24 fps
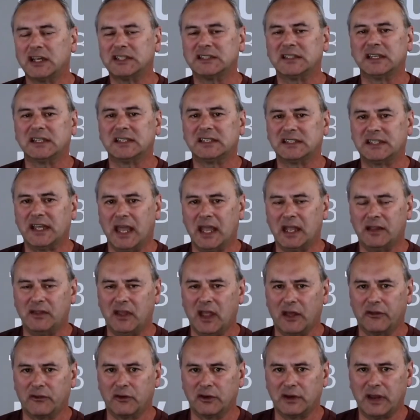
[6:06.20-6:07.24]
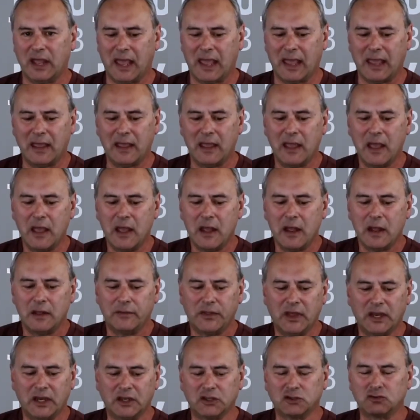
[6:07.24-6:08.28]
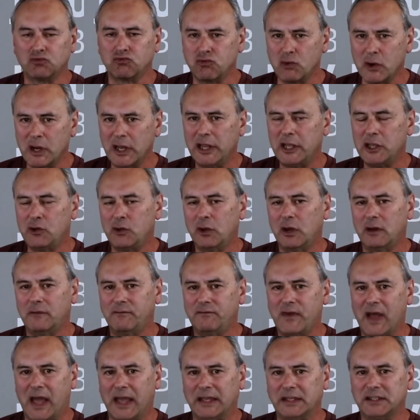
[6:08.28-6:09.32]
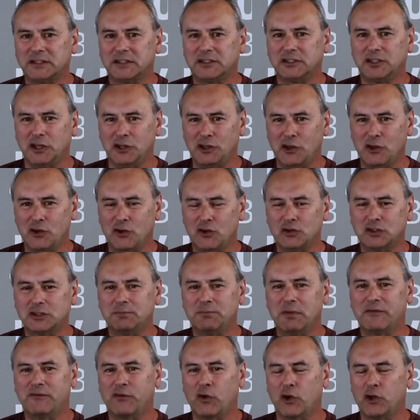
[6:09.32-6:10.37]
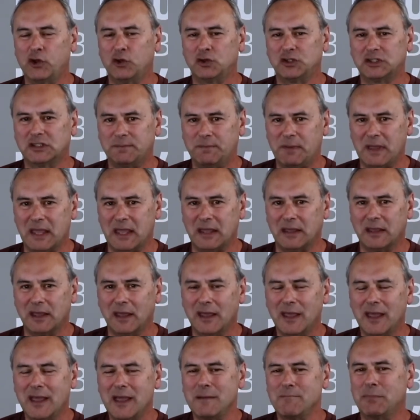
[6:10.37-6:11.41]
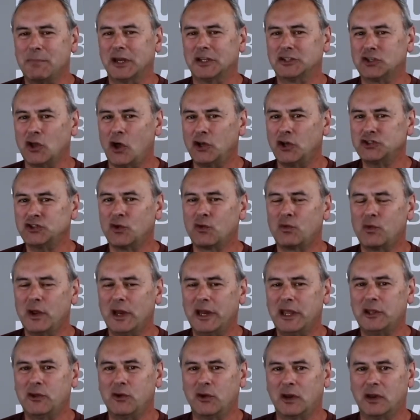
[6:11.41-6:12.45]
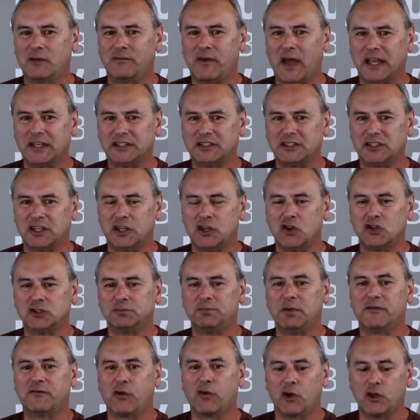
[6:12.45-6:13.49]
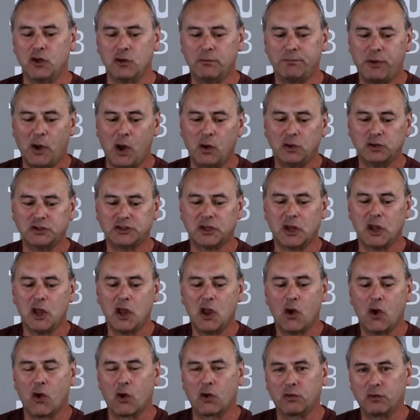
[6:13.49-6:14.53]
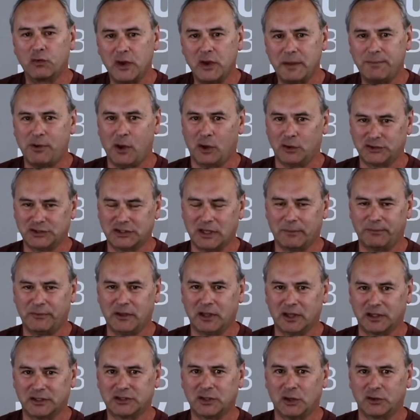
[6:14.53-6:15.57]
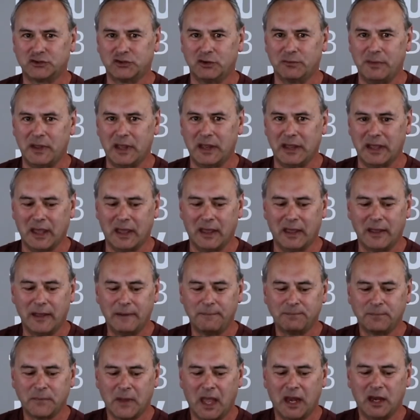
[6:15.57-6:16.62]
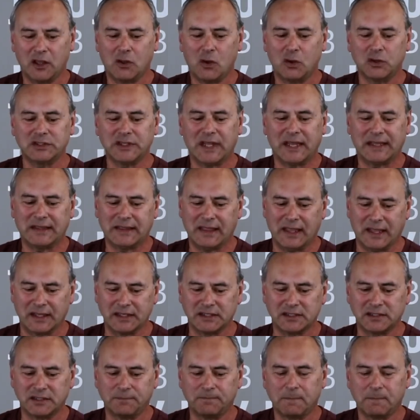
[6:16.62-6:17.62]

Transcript: this saying the other day that is really good advice to use before you speak, but it's also really good advice to use before you post or repost something on social media. And it goes like this.